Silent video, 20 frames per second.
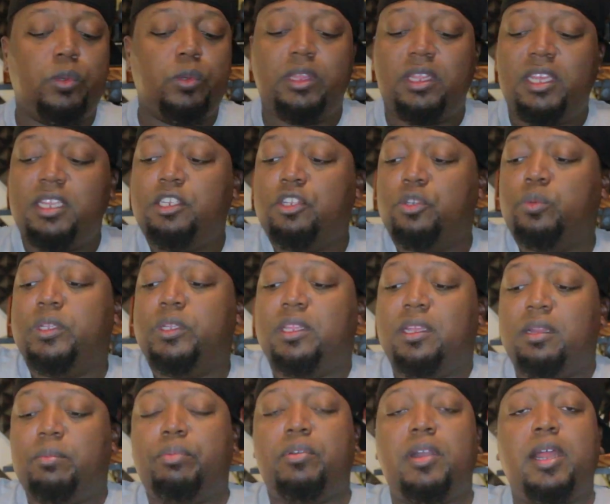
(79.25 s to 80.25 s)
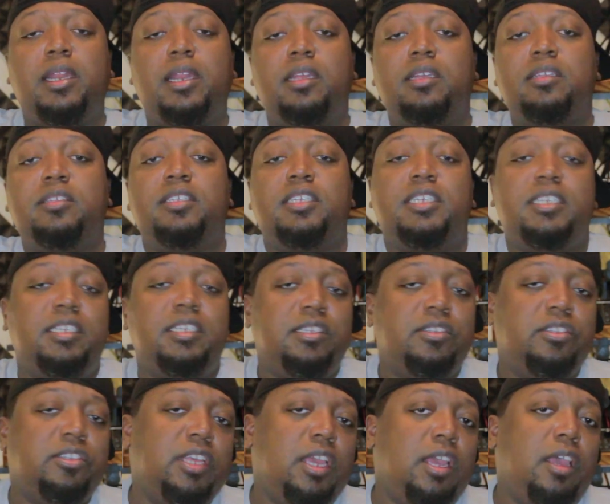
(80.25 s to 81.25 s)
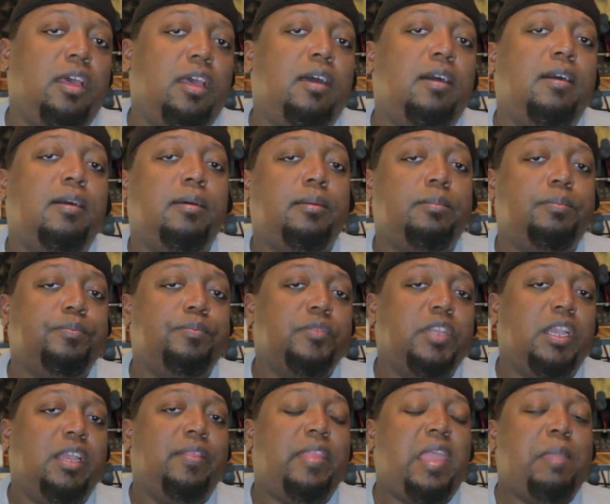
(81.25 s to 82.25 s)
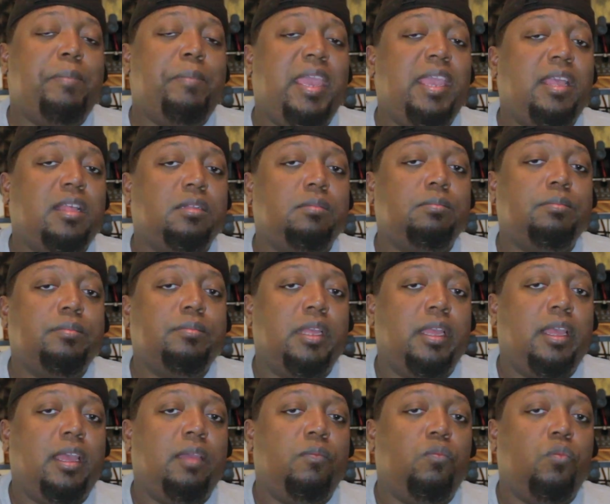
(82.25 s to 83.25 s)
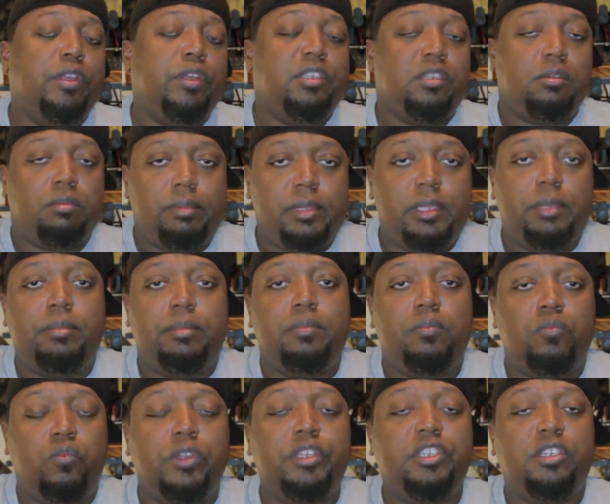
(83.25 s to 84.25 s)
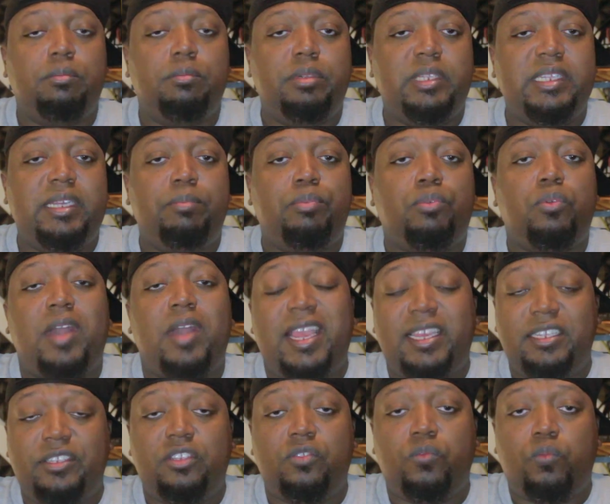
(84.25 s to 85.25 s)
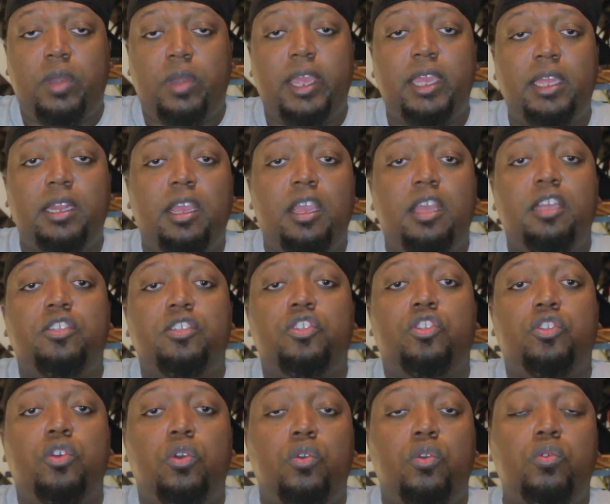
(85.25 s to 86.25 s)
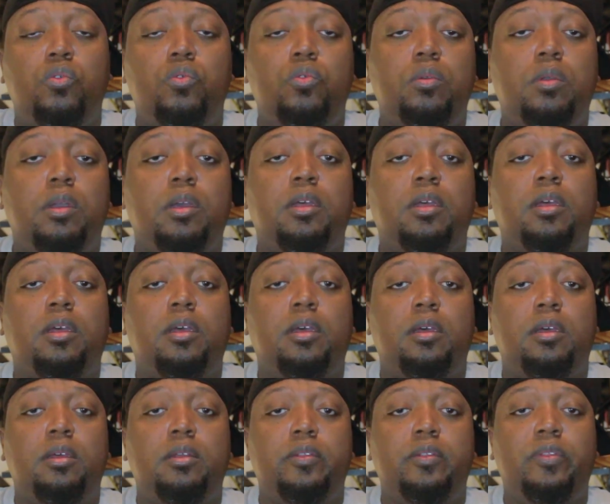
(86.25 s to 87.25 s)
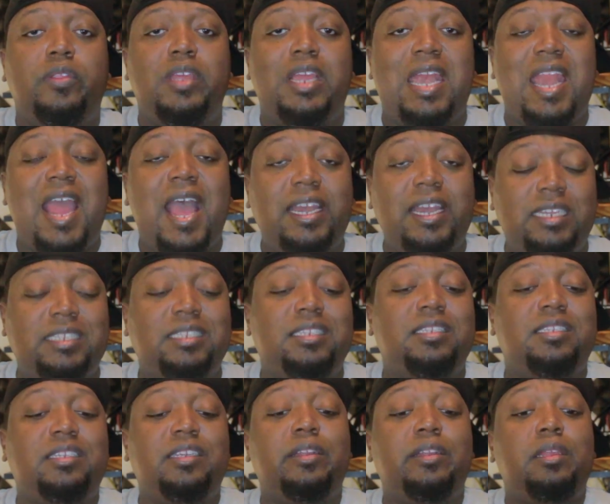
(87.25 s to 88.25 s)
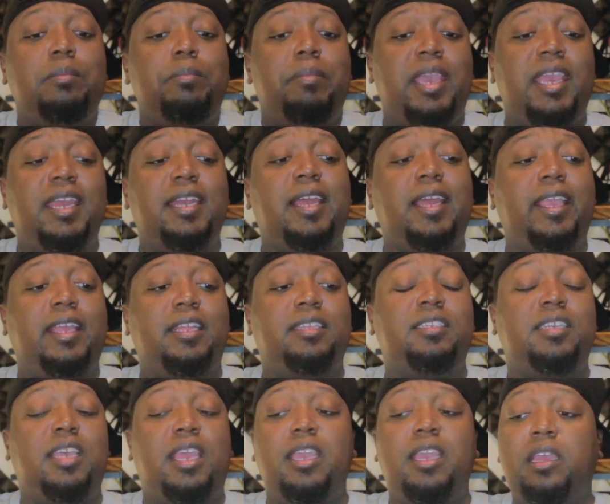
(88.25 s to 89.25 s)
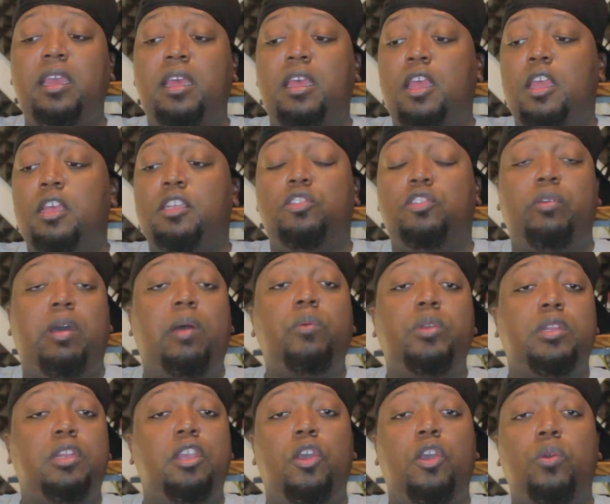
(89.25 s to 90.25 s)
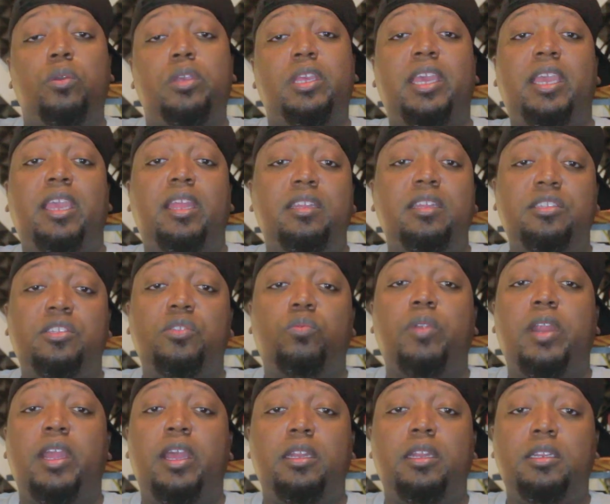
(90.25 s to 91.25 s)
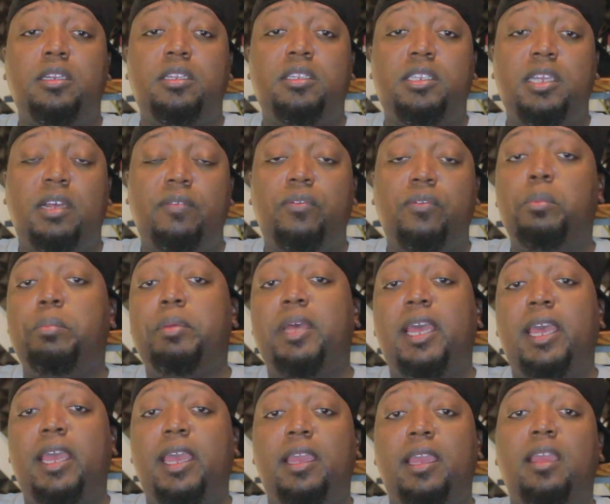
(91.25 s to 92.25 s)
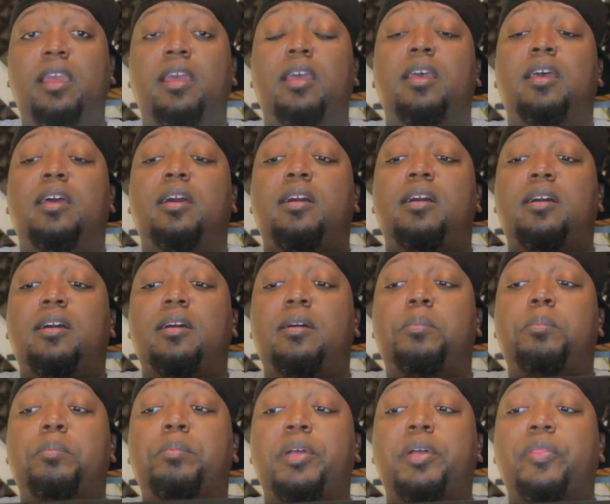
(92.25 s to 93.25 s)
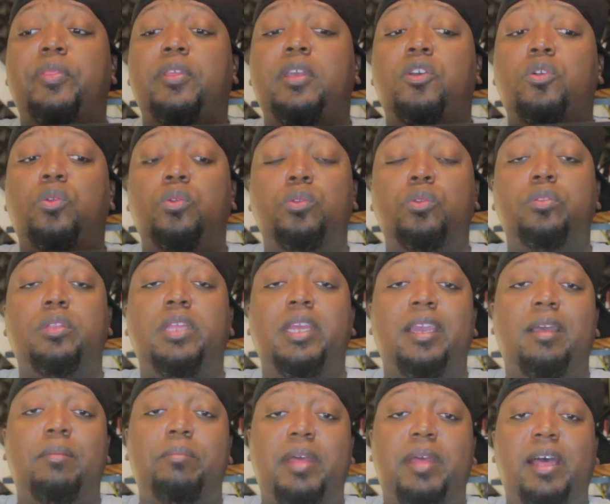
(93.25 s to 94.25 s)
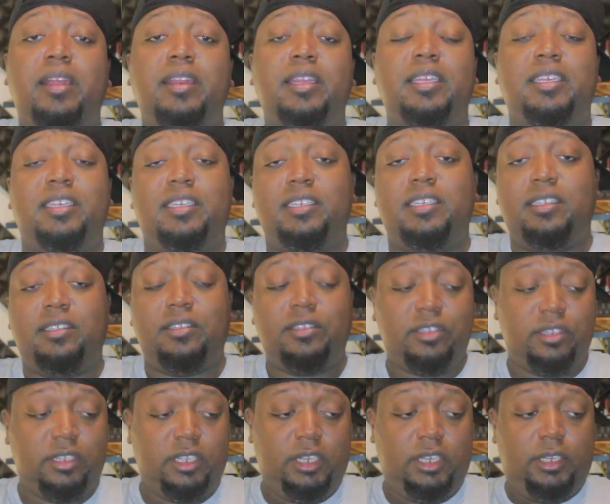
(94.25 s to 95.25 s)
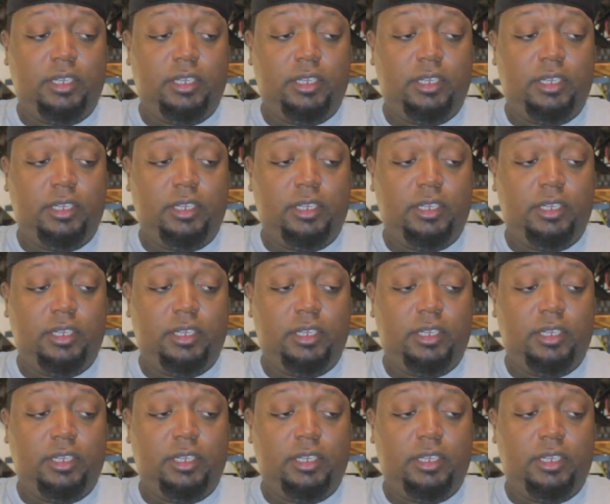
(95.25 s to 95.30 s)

what they do with their products is they make them at reasonably priced, right? So they're not necessarily made like a tank, so I wouldn't go kicking this around in a duffel bag. But the cool thing about it is